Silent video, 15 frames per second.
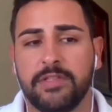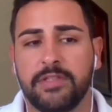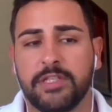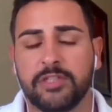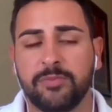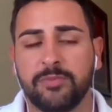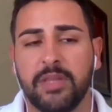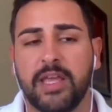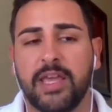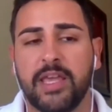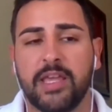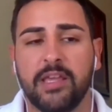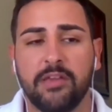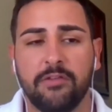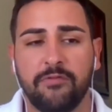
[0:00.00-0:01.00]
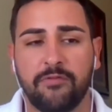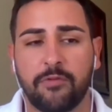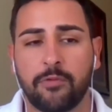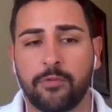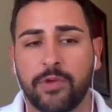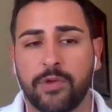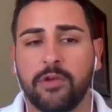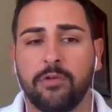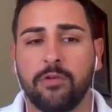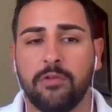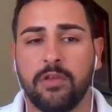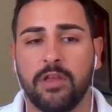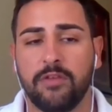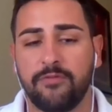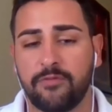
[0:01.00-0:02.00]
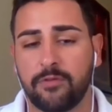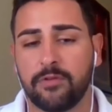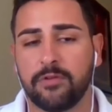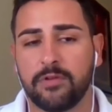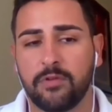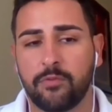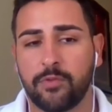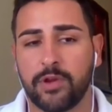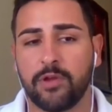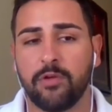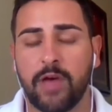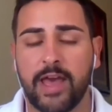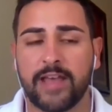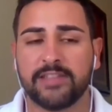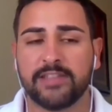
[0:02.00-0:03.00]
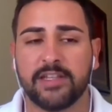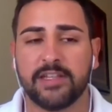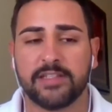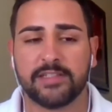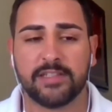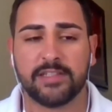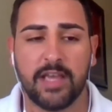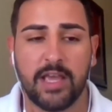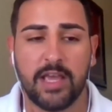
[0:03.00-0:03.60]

display for Regal assets.